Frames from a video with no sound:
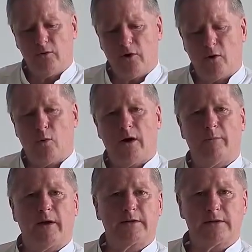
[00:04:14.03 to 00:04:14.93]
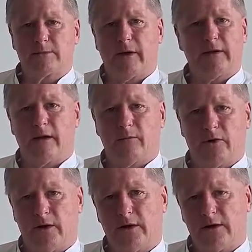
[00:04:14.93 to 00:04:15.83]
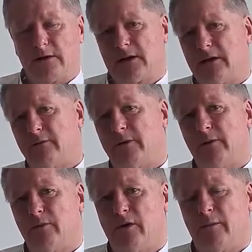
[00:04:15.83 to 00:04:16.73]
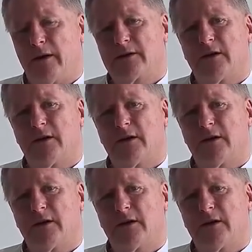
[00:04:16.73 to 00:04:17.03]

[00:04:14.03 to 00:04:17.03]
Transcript: know where best to spend that money to give people the best